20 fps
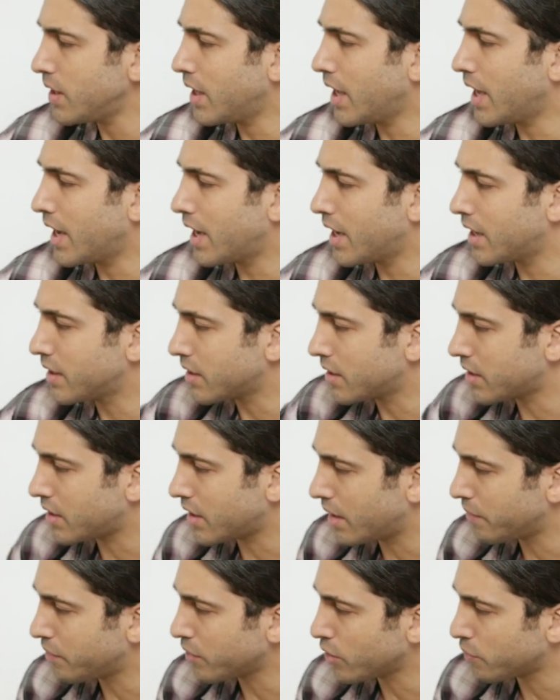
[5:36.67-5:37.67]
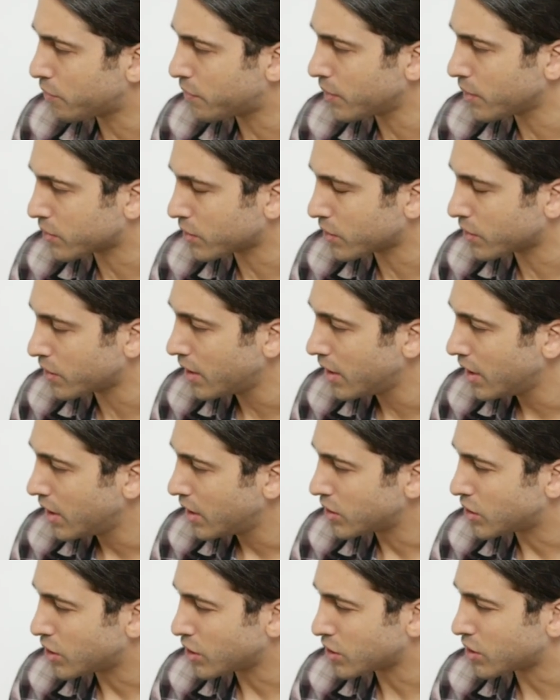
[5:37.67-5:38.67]
And the envelope filter
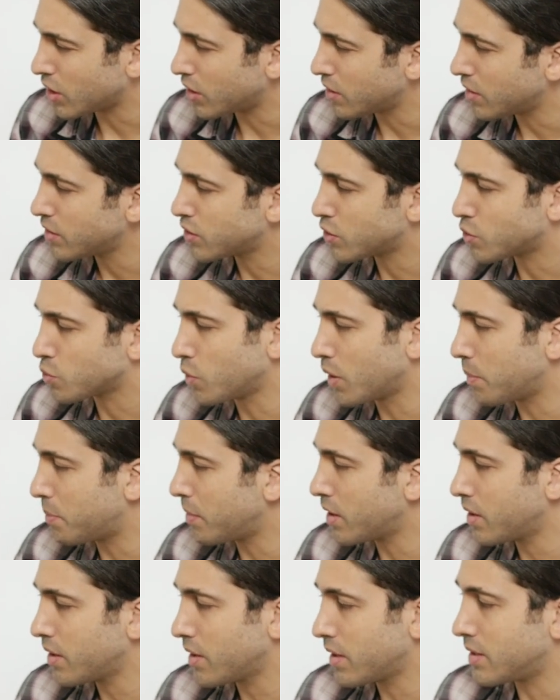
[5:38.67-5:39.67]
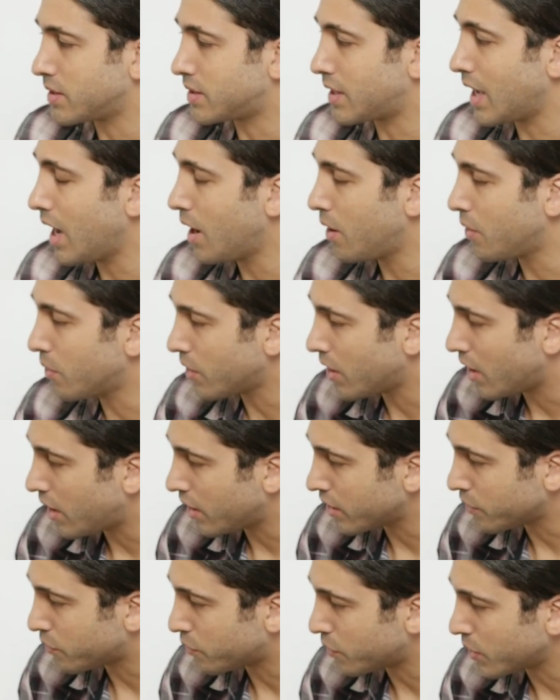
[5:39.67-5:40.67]
just sweeping down
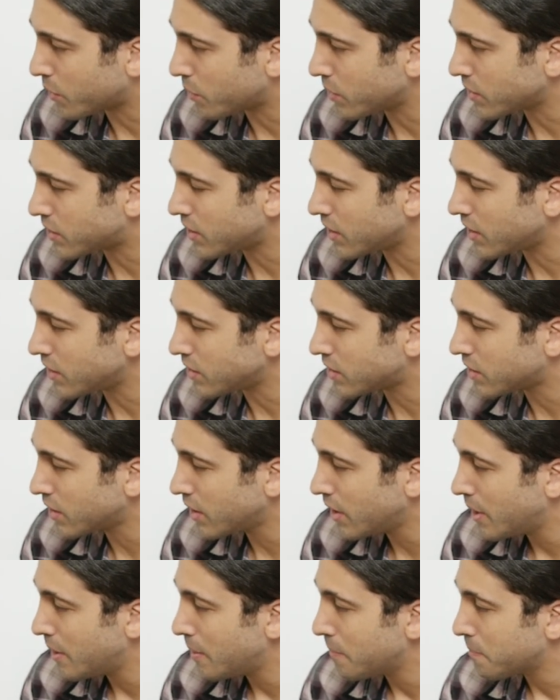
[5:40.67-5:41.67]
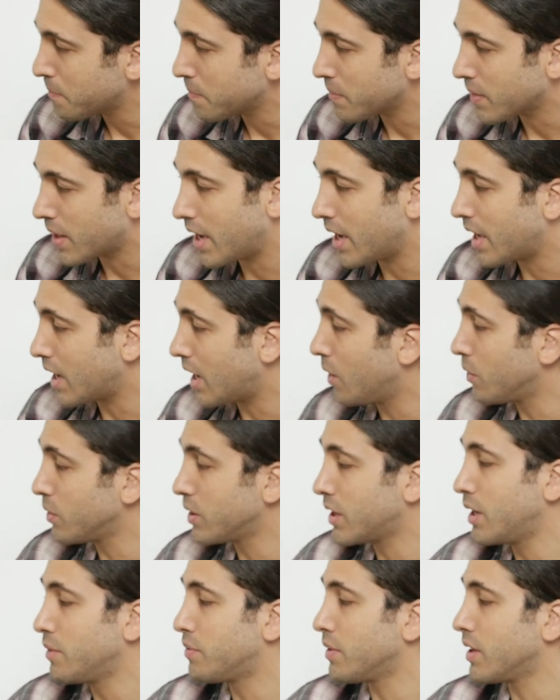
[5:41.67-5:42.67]
on the frequencies. And I'll
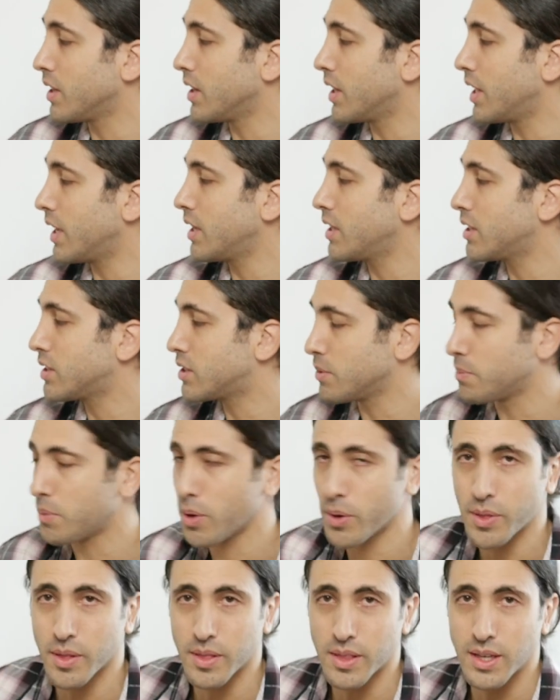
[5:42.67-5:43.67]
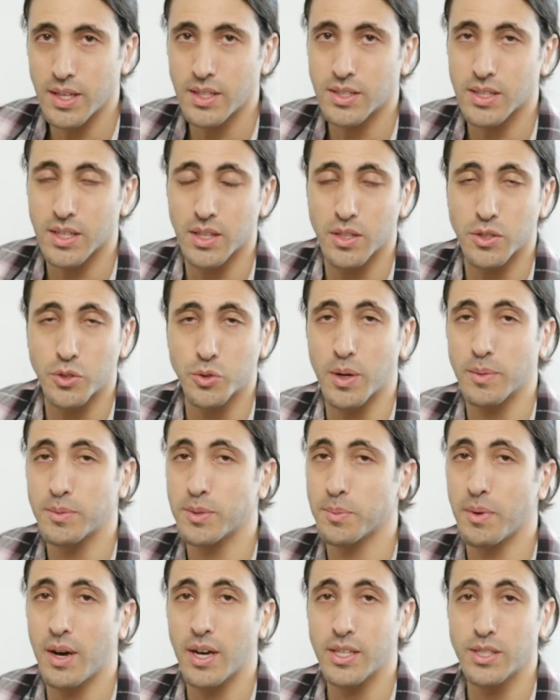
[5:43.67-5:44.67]
leave a link to both of these in the
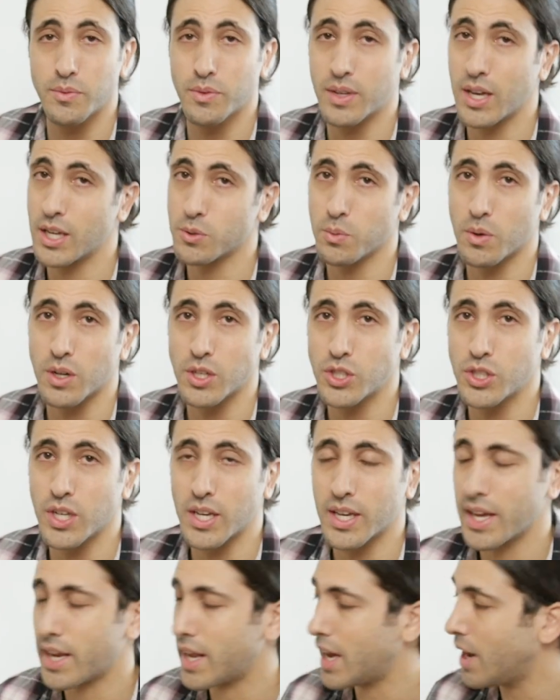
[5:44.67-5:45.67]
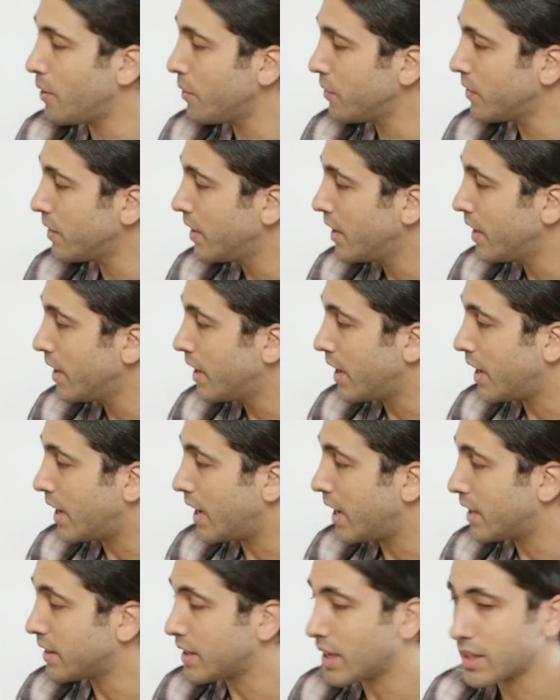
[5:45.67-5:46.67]
description box if you guys want to check it out.
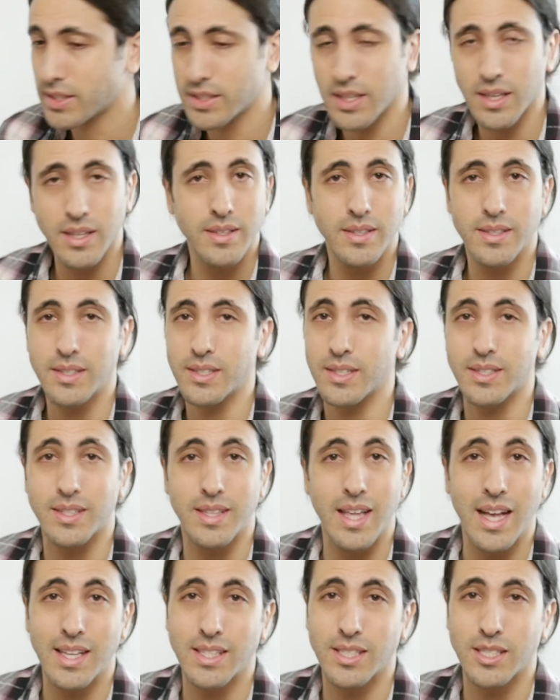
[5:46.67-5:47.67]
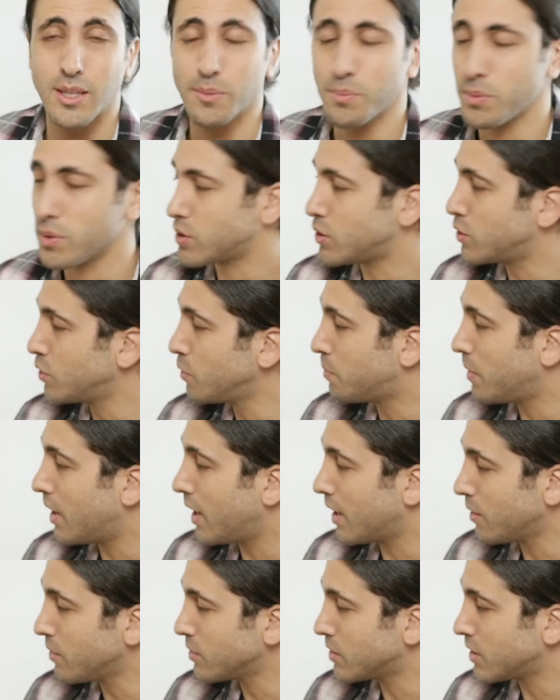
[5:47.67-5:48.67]
And that's it. It's just that simple. 2
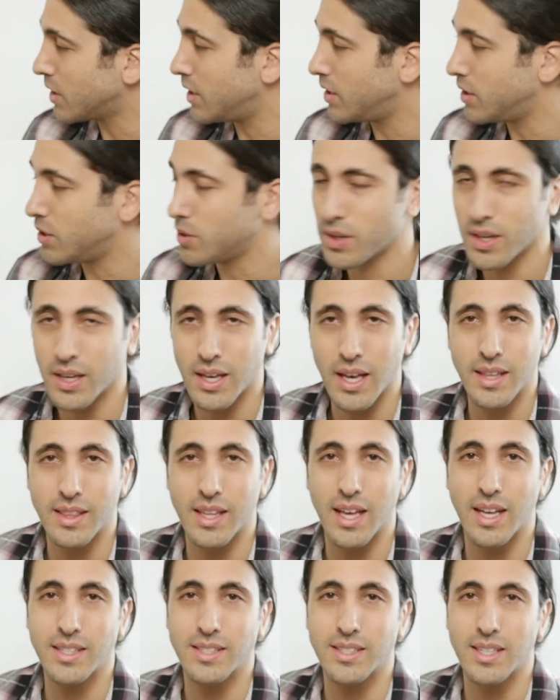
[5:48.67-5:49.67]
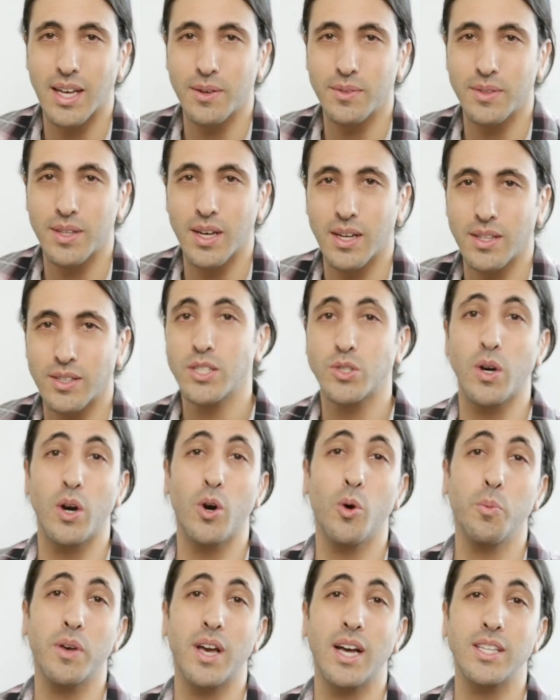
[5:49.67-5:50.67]
pedals and you can get that sound done. So I
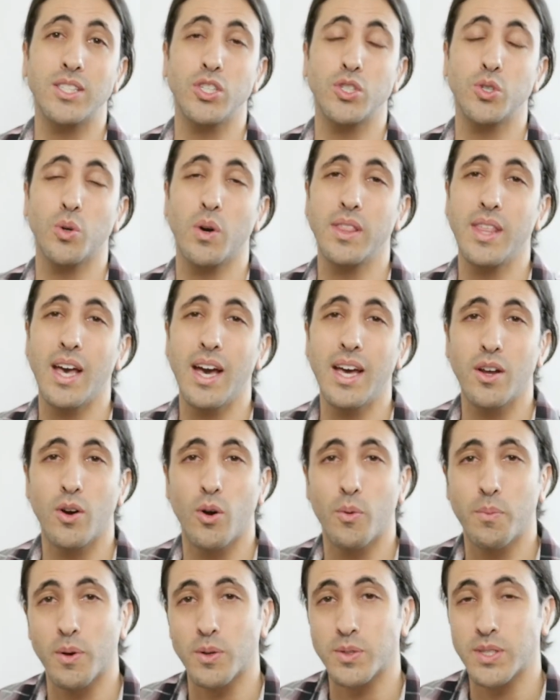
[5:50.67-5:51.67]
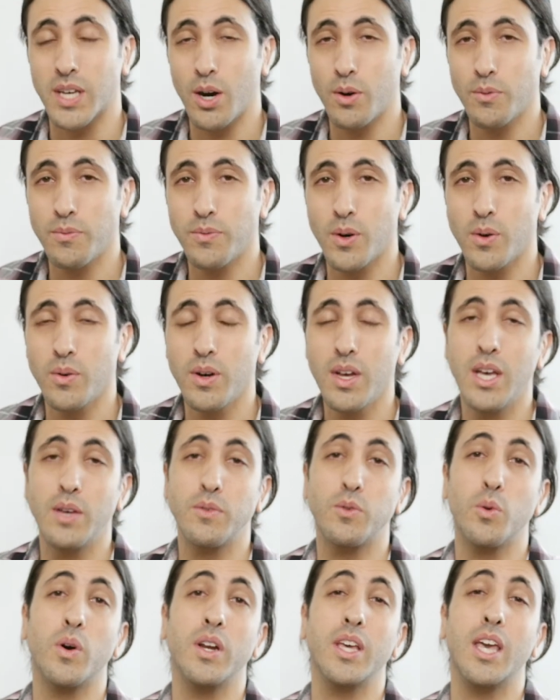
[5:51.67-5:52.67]
hope you guys enjoyed that. I hope it was helpful.
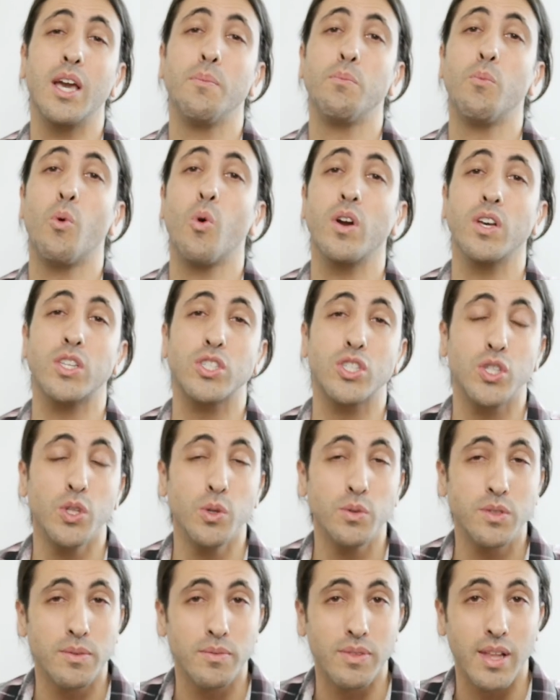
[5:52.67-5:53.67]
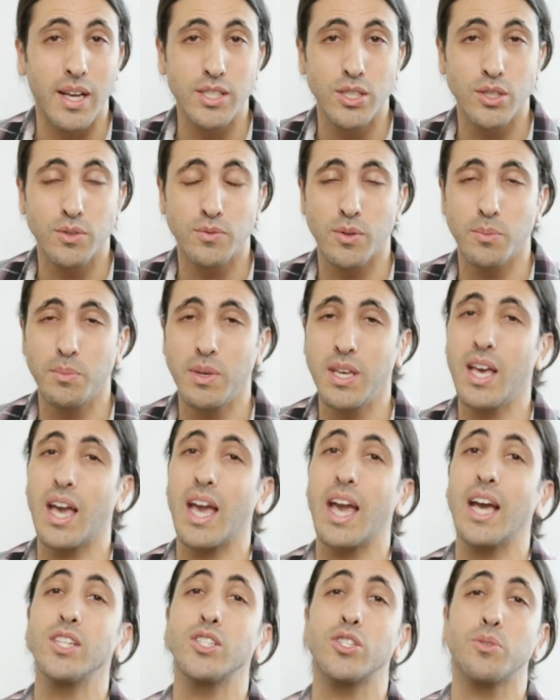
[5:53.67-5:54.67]
If you want to get more exclusive lessons from me
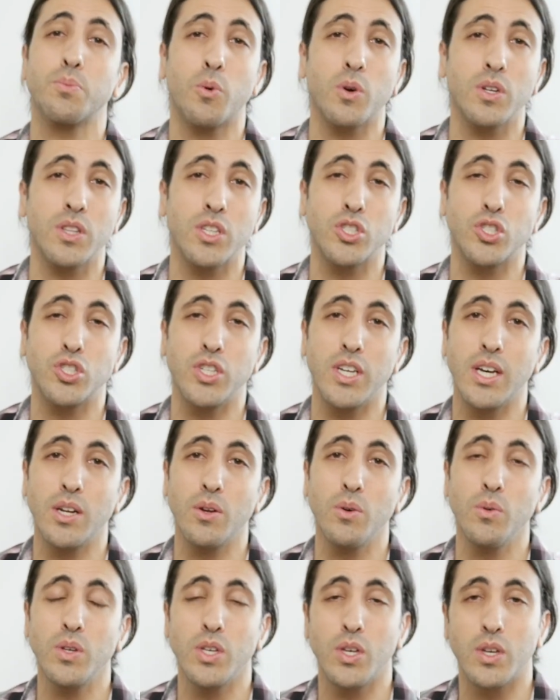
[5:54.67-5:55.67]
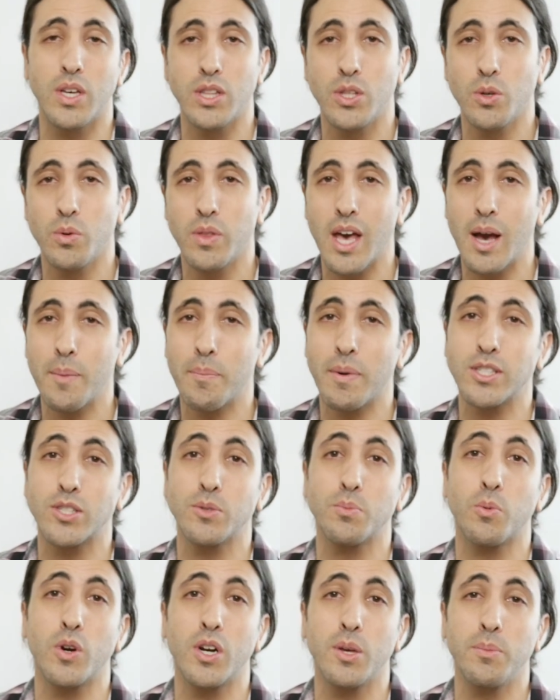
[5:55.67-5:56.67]
and support this channel, you can do that by
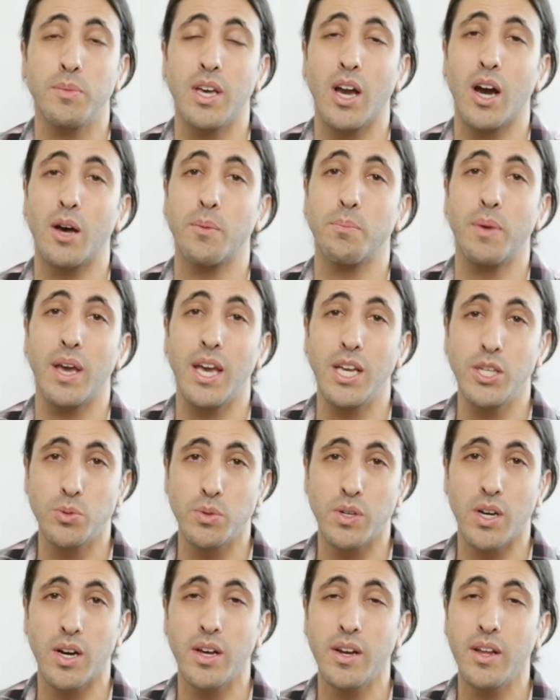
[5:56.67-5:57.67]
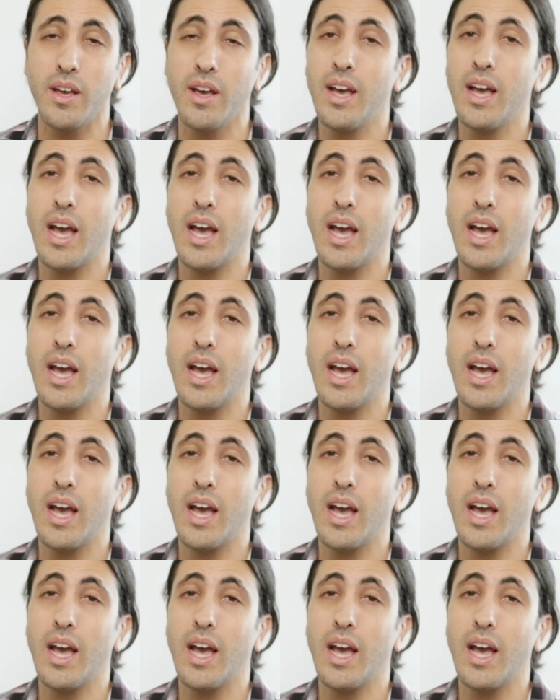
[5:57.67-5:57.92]
supporting me on Patreon.